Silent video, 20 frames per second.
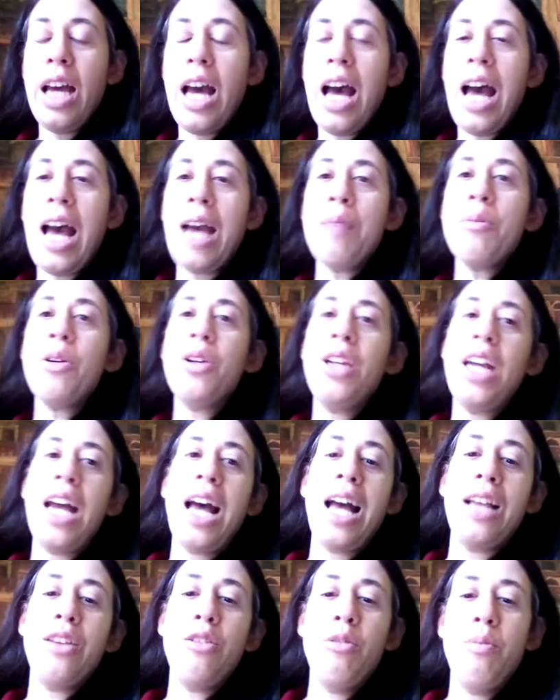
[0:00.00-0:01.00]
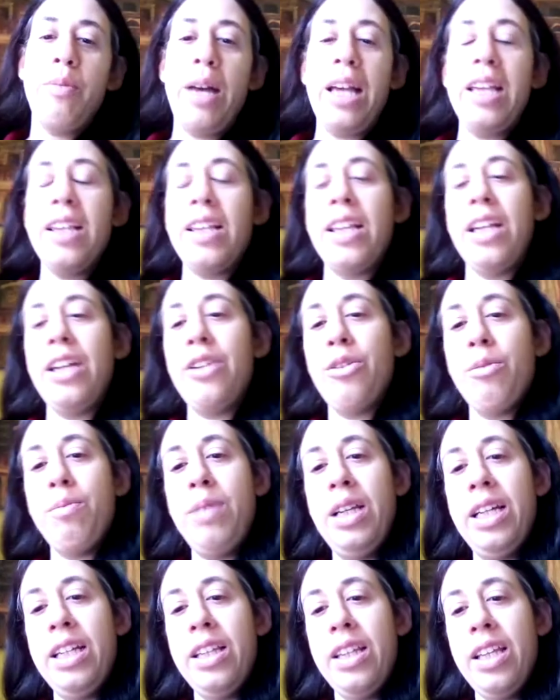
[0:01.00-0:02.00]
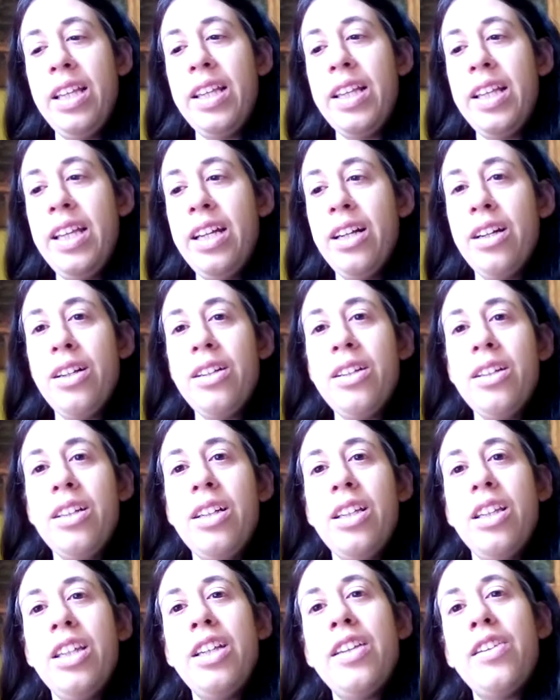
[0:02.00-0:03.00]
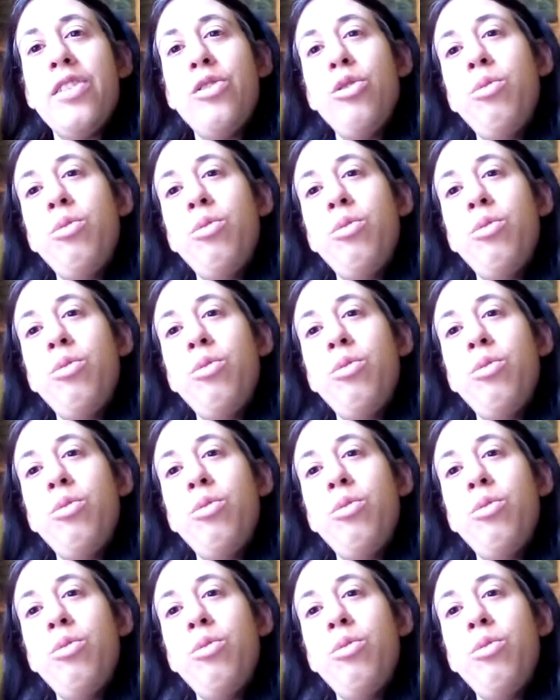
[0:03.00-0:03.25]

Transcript: I'm going to add to my Seder plate this year these two